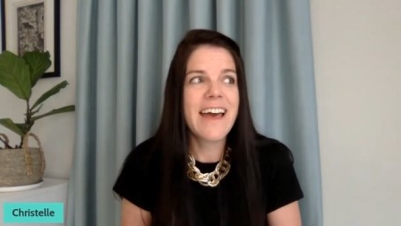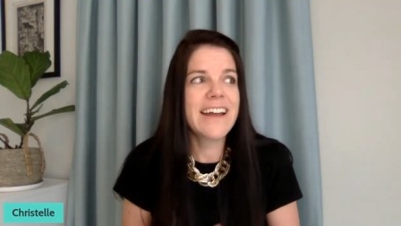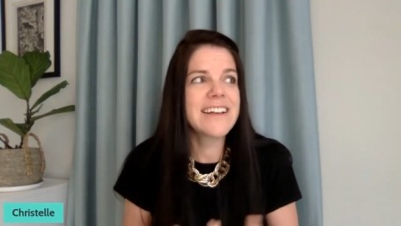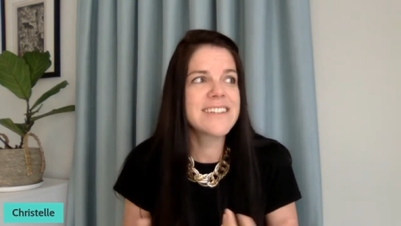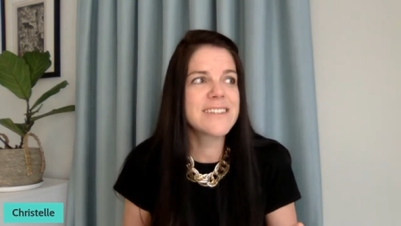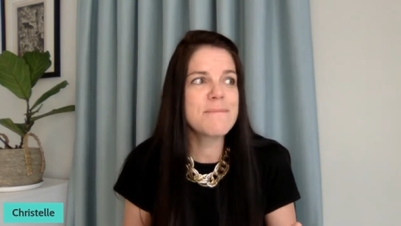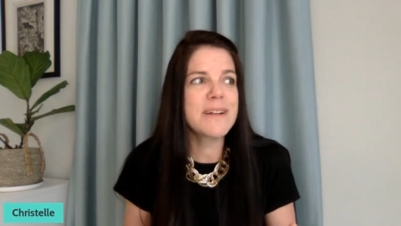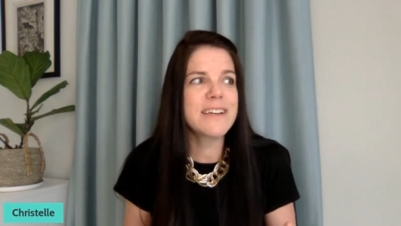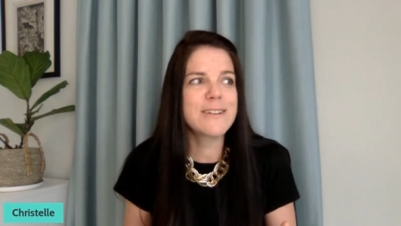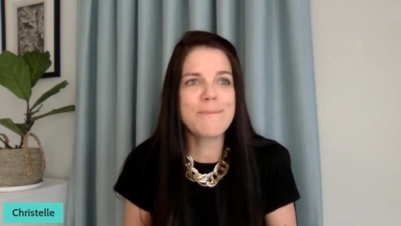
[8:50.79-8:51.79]
And it's
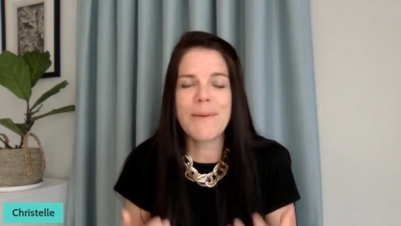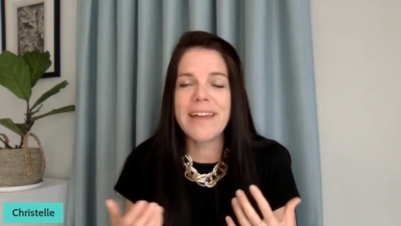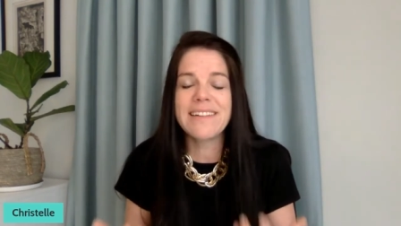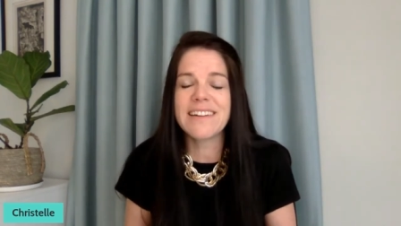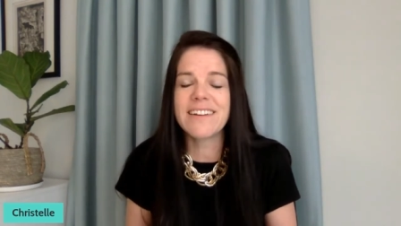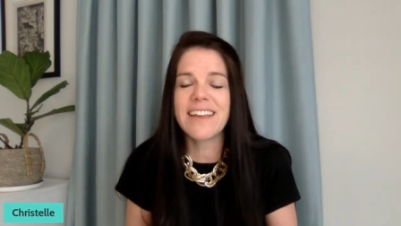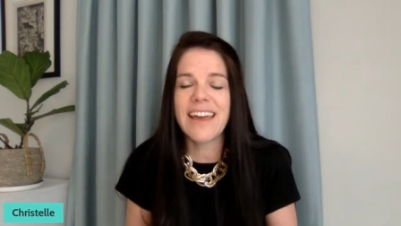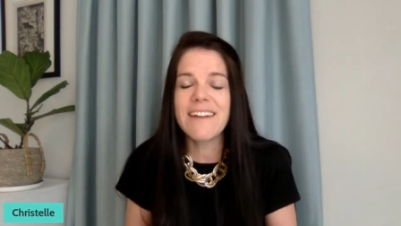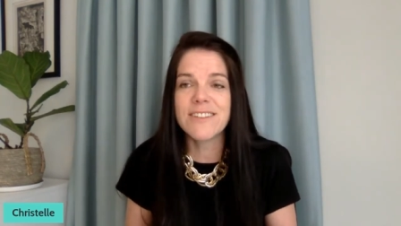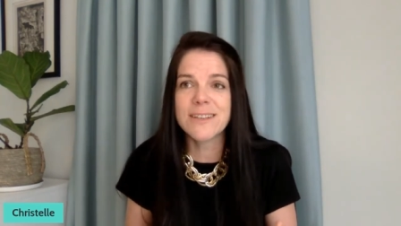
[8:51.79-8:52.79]
similar to painting on
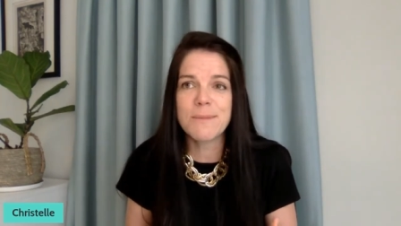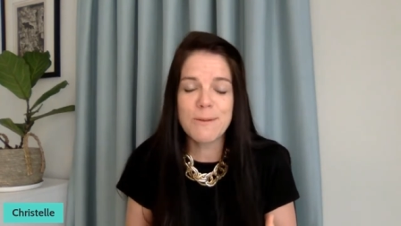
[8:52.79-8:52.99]
canvas.